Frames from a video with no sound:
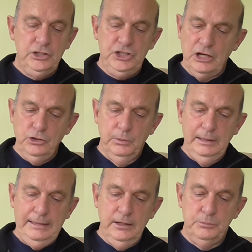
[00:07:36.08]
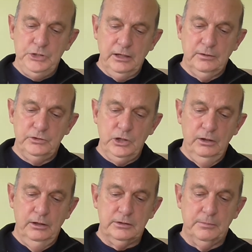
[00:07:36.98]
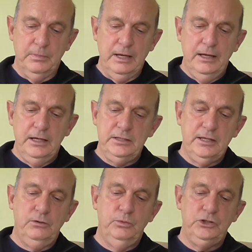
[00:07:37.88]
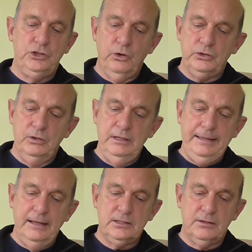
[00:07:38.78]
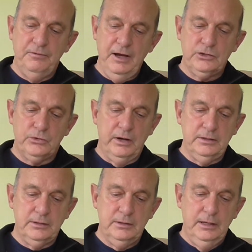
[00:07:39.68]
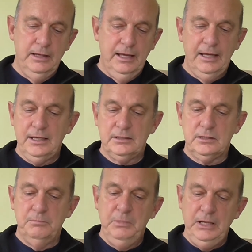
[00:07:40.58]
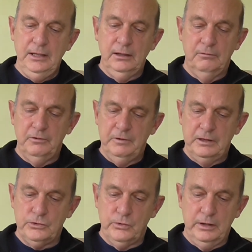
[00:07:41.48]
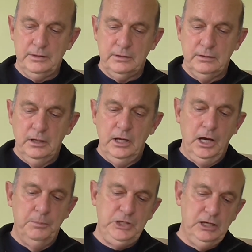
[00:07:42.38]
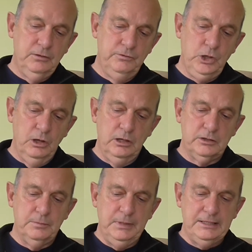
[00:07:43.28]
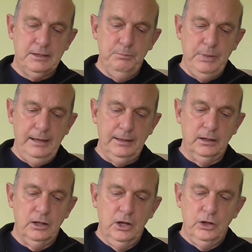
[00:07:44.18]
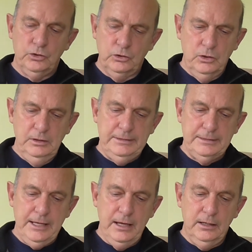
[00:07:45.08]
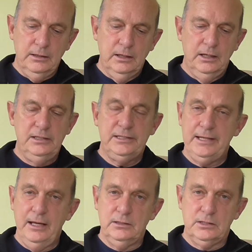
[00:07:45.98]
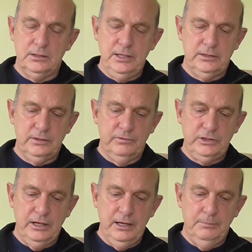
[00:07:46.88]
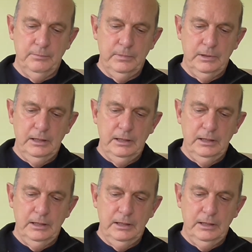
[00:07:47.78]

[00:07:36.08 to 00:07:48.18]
"Genuinely objective journalism is that which not only gets the facts right, it gets the meaning of events right. Objective journalism is compelling. Not only today, it stands the test of time.